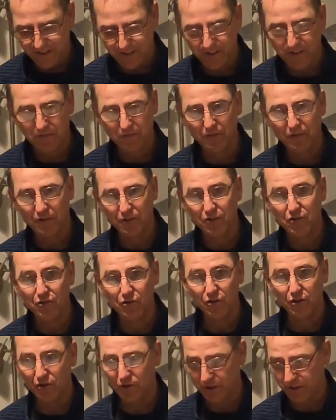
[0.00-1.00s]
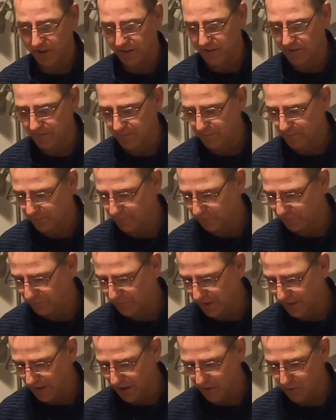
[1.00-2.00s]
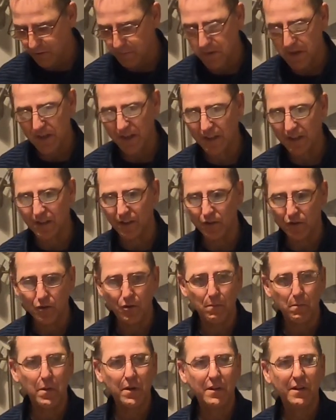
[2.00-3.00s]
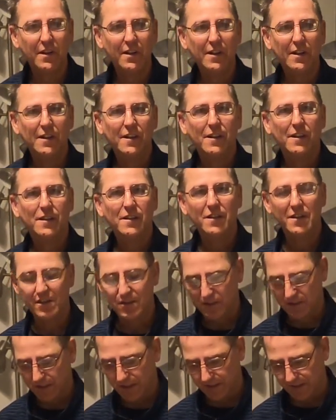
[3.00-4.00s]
and I'm going to show you how I make it up. It's